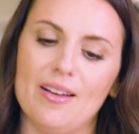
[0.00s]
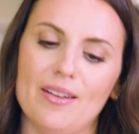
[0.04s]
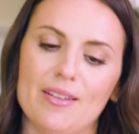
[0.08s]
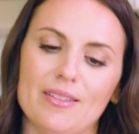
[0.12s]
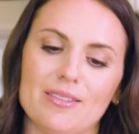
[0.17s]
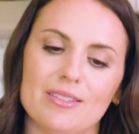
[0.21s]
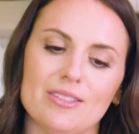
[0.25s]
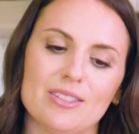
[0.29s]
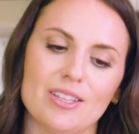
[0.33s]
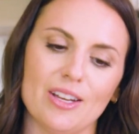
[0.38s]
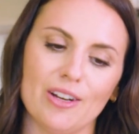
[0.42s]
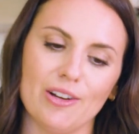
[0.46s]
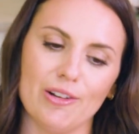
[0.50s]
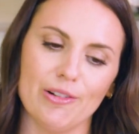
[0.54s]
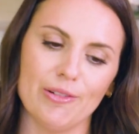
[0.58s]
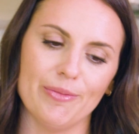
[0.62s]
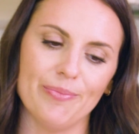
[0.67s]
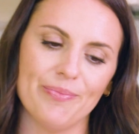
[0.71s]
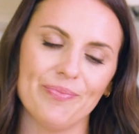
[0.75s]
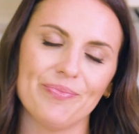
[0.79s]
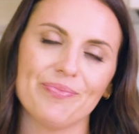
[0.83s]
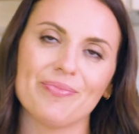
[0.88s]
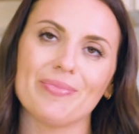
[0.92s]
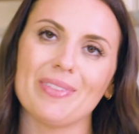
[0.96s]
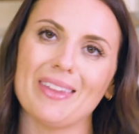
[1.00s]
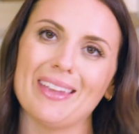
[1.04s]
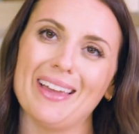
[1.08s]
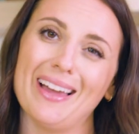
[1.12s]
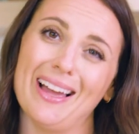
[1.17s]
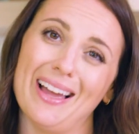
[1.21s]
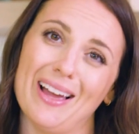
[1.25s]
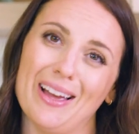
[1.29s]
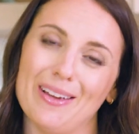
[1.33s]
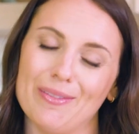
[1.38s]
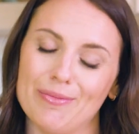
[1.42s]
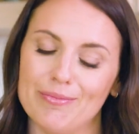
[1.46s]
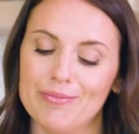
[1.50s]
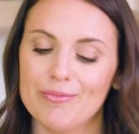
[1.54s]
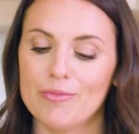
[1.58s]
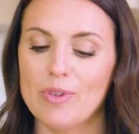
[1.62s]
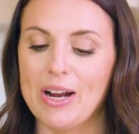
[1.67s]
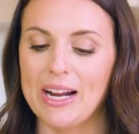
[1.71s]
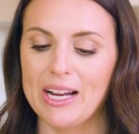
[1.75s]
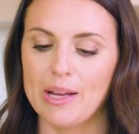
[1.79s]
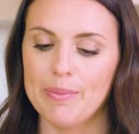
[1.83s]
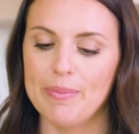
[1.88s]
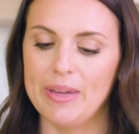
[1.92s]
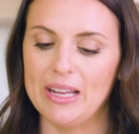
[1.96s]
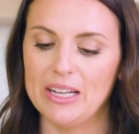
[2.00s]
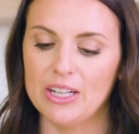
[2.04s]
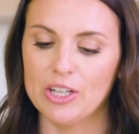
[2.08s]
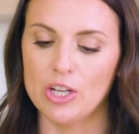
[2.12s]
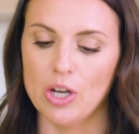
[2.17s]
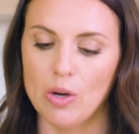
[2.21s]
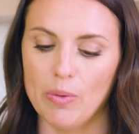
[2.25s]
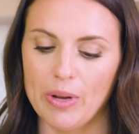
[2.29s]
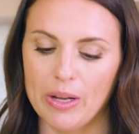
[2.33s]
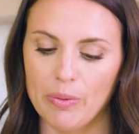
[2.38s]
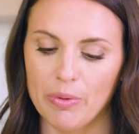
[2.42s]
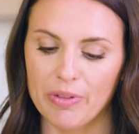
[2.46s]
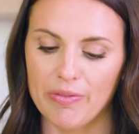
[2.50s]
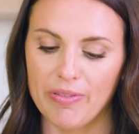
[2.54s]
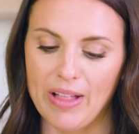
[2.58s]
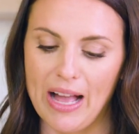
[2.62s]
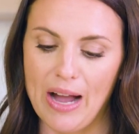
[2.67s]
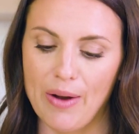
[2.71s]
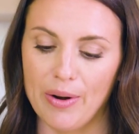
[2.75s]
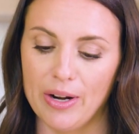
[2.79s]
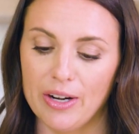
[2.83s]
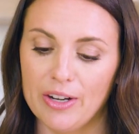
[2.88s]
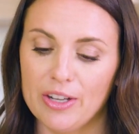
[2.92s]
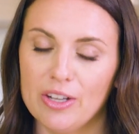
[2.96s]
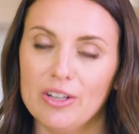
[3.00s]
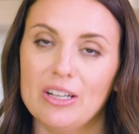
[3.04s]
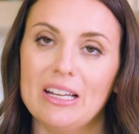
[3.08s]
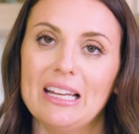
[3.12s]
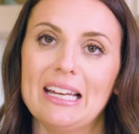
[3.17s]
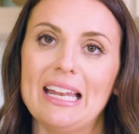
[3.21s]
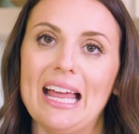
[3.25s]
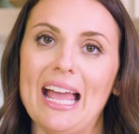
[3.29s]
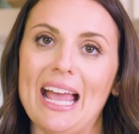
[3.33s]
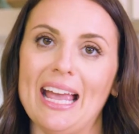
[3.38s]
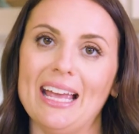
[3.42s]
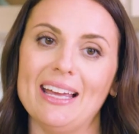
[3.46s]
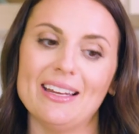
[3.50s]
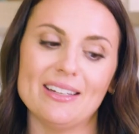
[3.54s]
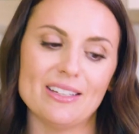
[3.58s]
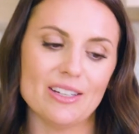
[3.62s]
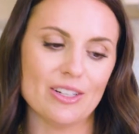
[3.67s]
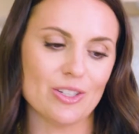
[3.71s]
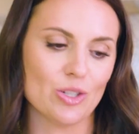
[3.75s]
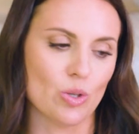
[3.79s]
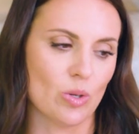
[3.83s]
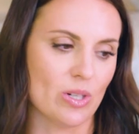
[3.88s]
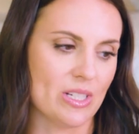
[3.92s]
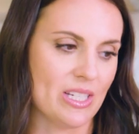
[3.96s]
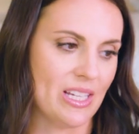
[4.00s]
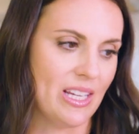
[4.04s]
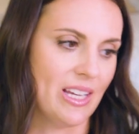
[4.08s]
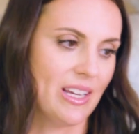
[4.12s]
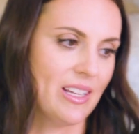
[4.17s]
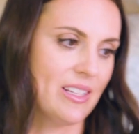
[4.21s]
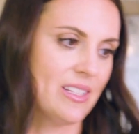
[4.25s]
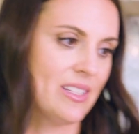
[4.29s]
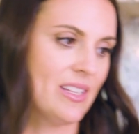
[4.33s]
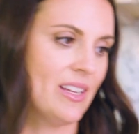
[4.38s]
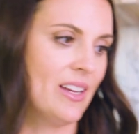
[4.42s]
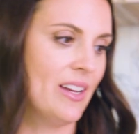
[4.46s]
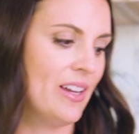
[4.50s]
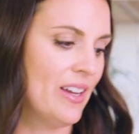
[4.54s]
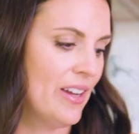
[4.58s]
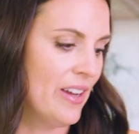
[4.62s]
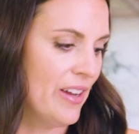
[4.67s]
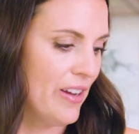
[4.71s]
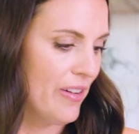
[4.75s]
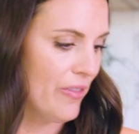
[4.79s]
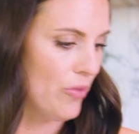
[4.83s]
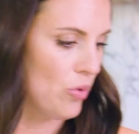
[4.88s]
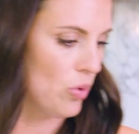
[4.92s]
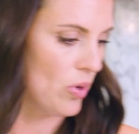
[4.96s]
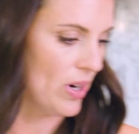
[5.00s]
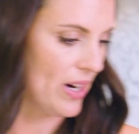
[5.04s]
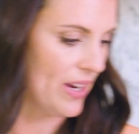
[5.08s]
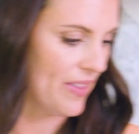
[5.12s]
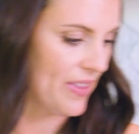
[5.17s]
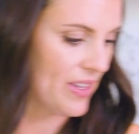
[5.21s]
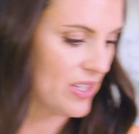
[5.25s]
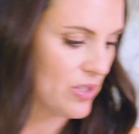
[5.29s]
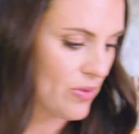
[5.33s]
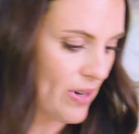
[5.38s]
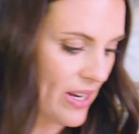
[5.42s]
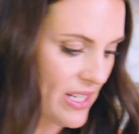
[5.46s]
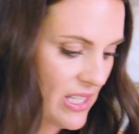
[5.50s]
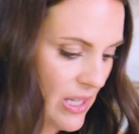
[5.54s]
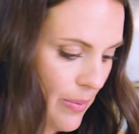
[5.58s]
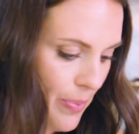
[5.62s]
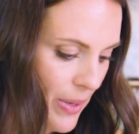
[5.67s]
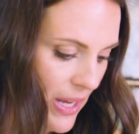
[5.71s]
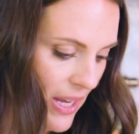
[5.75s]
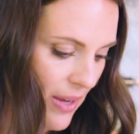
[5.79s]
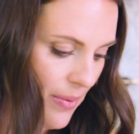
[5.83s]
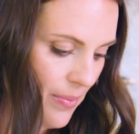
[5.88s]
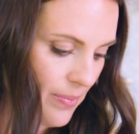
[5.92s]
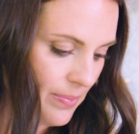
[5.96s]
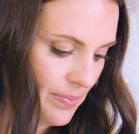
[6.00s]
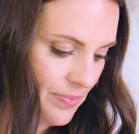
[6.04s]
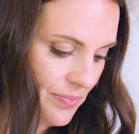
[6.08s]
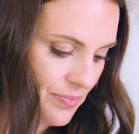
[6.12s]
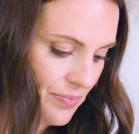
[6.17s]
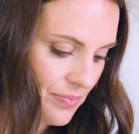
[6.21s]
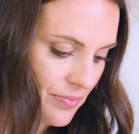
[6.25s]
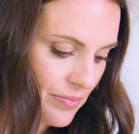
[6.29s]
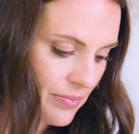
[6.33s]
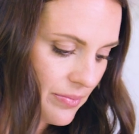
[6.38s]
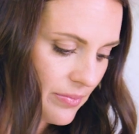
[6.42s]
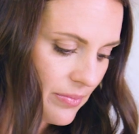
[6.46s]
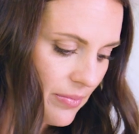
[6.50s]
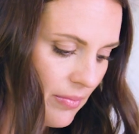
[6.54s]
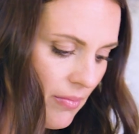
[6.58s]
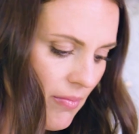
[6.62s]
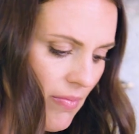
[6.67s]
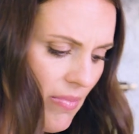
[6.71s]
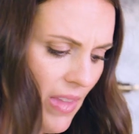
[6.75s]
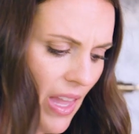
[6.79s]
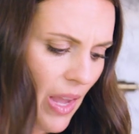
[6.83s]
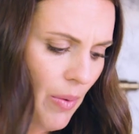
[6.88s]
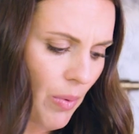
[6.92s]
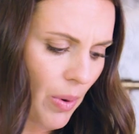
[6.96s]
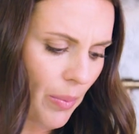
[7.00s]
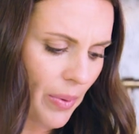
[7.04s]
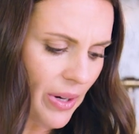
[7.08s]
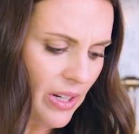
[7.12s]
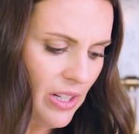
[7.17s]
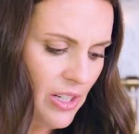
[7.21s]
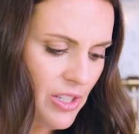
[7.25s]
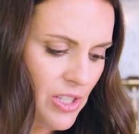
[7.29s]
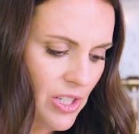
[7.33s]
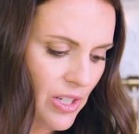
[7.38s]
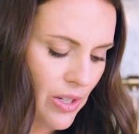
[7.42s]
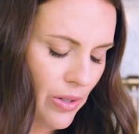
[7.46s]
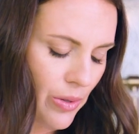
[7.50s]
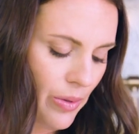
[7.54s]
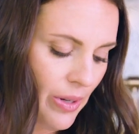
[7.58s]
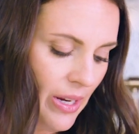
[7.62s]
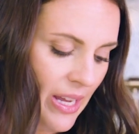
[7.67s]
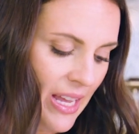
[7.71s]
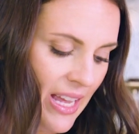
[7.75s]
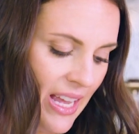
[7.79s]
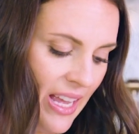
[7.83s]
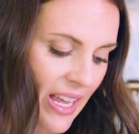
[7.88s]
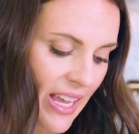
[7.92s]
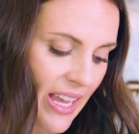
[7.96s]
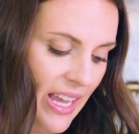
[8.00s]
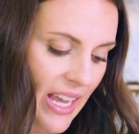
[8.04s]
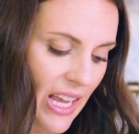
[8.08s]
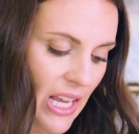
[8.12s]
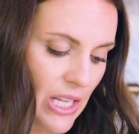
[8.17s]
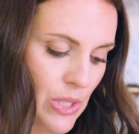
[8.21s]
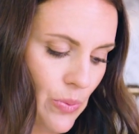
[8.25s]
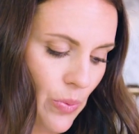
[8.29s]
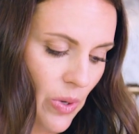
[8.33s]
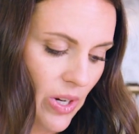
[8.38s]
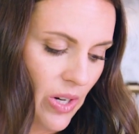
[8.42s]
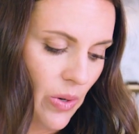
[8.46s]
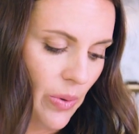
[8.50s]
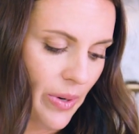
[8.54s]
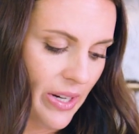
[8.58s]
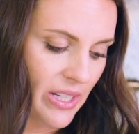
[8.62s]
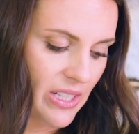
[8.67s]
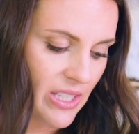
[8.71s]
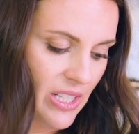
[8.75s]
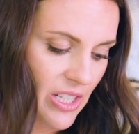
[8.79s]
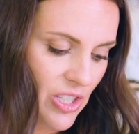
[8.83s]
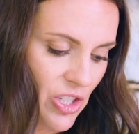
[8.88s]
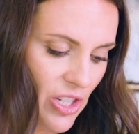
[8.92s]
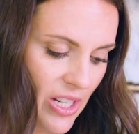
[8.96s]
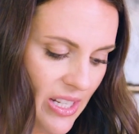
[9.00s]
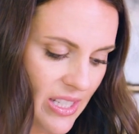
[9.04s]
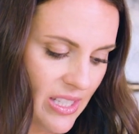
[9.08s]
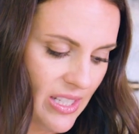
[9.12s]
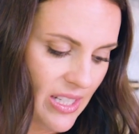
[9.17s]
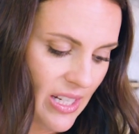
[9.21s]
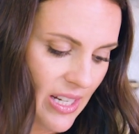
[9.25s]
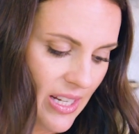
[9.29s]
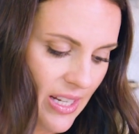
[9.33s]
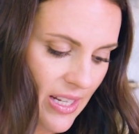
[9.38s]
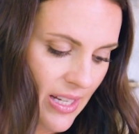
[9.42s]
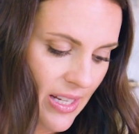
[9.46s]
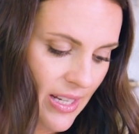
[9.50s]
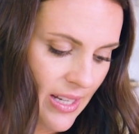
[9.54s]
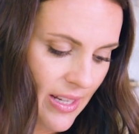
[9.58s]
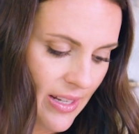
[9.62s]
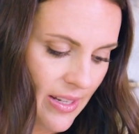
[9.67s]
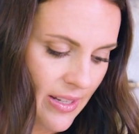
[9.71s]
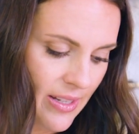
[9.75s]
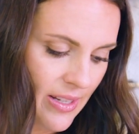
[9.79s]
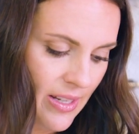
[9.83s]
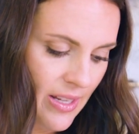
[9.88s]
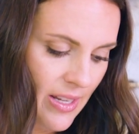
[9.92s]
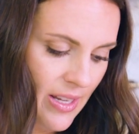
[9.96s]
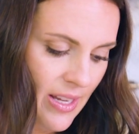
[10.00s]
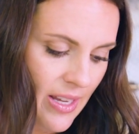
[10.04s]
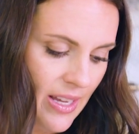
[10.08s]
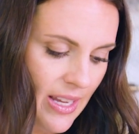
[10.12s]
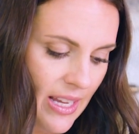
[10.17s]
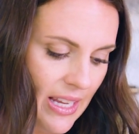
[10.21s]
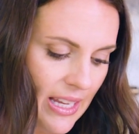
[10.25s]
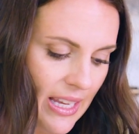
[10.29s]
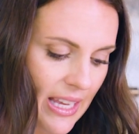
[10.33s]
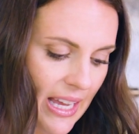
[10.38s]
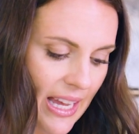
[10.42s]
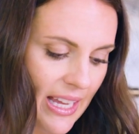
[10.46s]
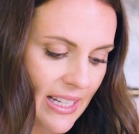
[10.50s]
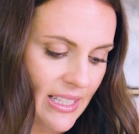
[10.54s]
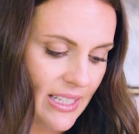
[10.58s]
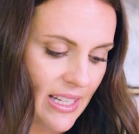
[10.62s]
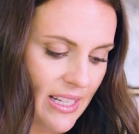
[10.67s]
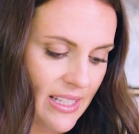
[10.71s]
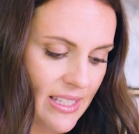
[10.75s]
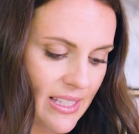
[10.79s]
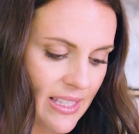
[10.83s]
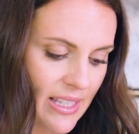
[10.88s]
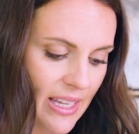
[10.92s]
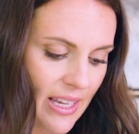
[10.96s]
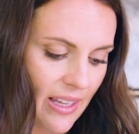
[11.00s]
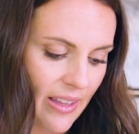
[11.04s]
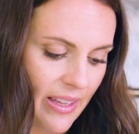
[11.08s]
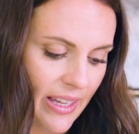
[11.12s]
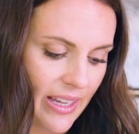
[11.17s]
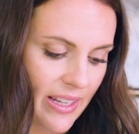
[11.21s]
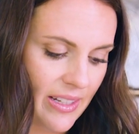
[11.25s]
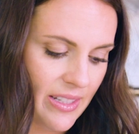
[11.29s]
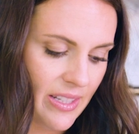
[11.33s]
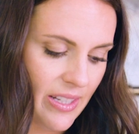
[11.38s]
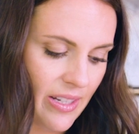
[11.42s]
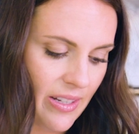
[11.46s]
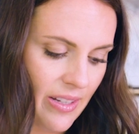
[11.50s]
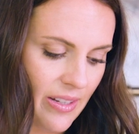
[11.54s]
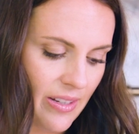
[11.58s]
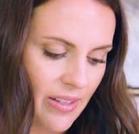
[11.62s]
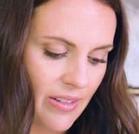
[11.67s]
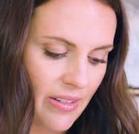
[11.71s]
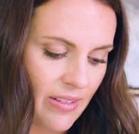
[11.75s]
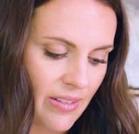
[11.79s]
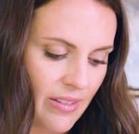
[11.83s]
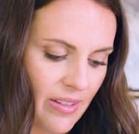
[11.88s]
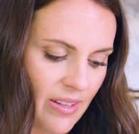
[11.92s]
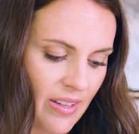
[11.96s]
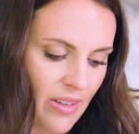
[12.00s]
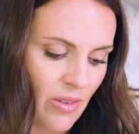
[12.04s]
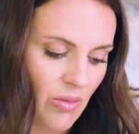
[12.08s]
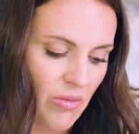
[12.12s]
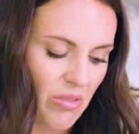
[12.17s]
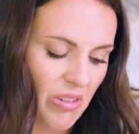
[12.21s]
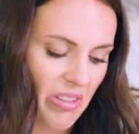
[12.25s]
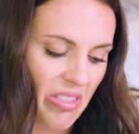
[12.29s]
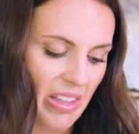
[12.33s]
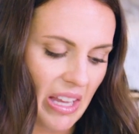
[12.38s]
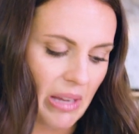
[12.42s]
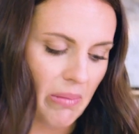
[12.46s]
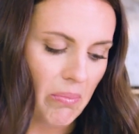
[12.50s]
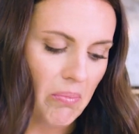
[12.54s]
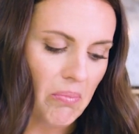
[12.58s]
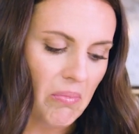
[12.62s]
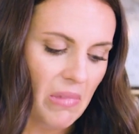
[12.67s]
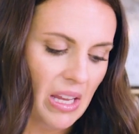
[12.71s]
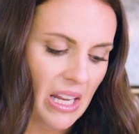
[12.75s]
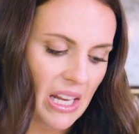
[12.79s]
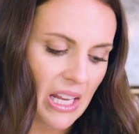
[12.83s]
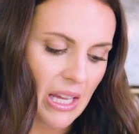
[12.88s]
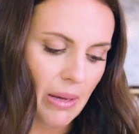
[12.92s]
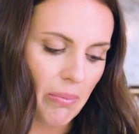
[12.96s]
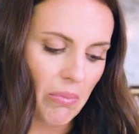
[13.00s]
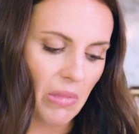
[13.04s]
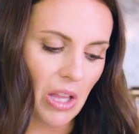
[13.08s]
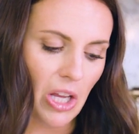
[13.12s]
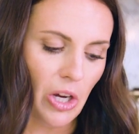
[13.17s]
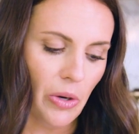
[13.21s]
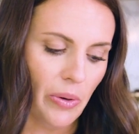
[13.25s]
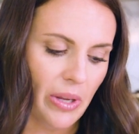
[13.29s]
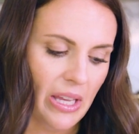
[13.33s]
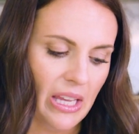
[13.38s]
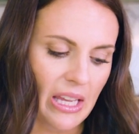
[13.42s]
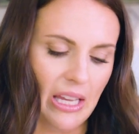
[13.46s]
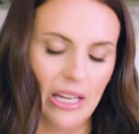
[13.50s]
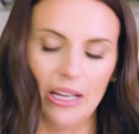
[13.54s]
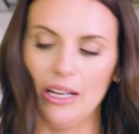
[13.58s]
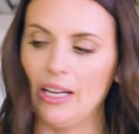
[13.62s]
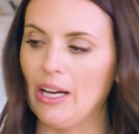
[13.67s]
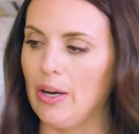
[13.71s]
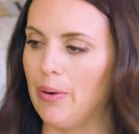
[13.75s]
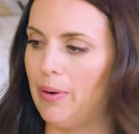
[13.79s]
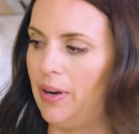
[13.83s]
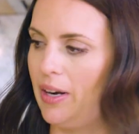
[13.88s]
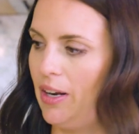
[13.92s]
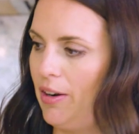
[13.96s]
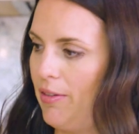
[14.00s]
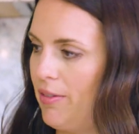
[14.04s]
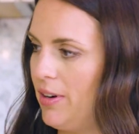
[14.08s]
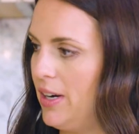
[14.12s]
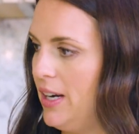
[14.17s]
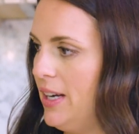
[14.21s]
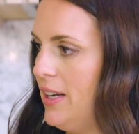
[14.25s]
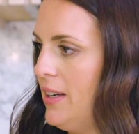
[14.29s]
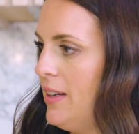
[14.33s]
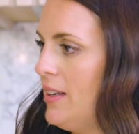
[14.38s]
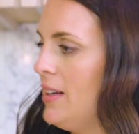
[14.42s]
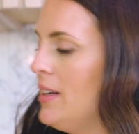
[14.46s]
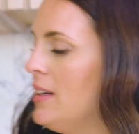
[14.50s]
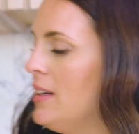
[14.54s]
So I recommend going with flour. You need 8 tortillas for this recipe. And what we're gonna do is we're going to just get a skillet with like medium-low heat going over it,